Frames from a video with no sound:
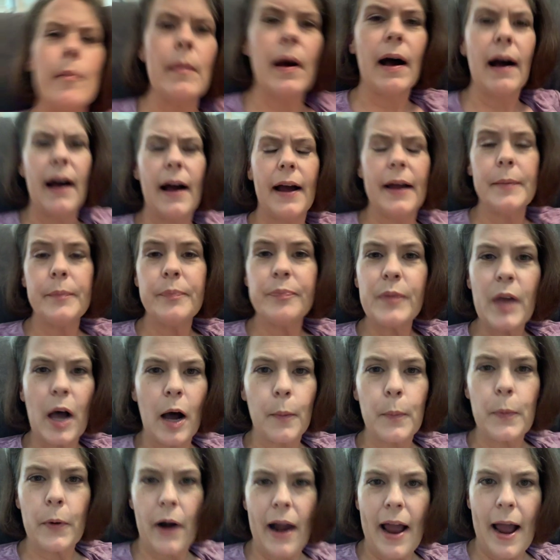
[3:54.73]
my
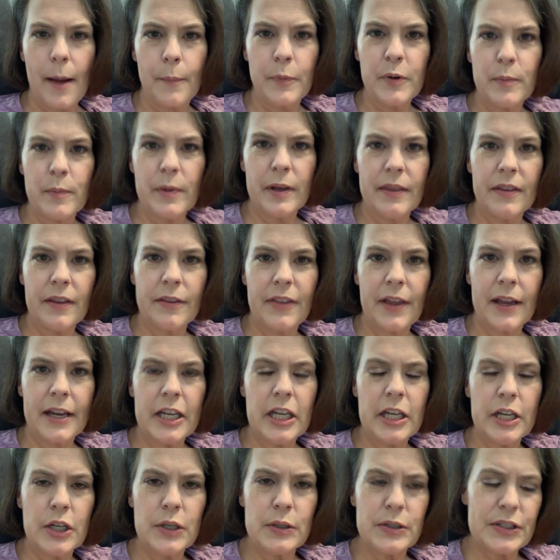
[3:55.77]
upper abdomen that they
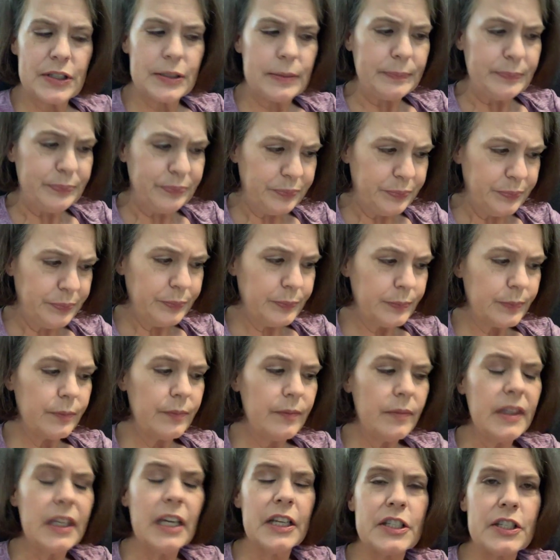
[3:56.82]
use.
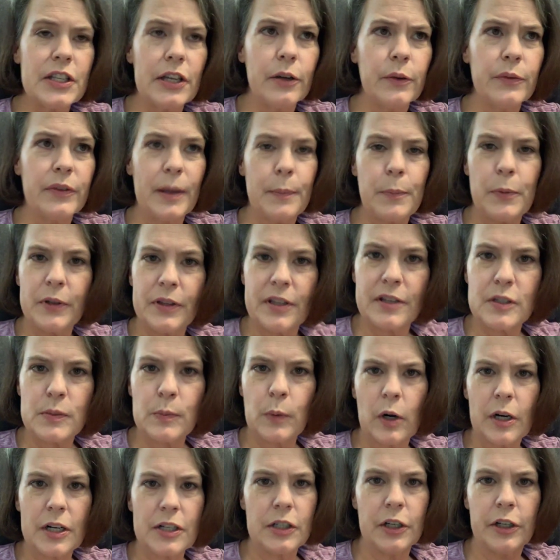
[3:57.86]
So they put those
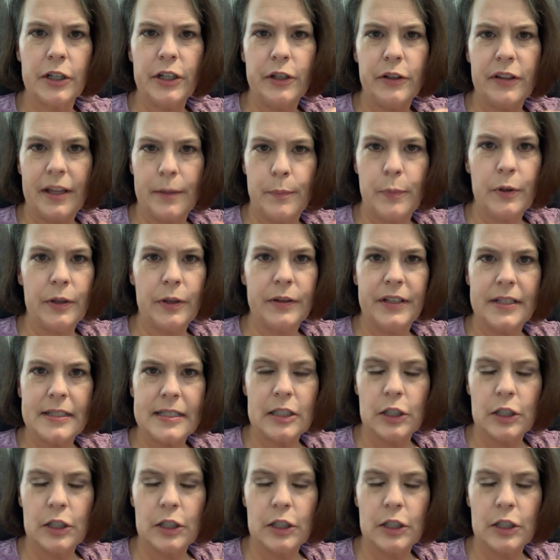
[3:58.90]
marks on you. They put these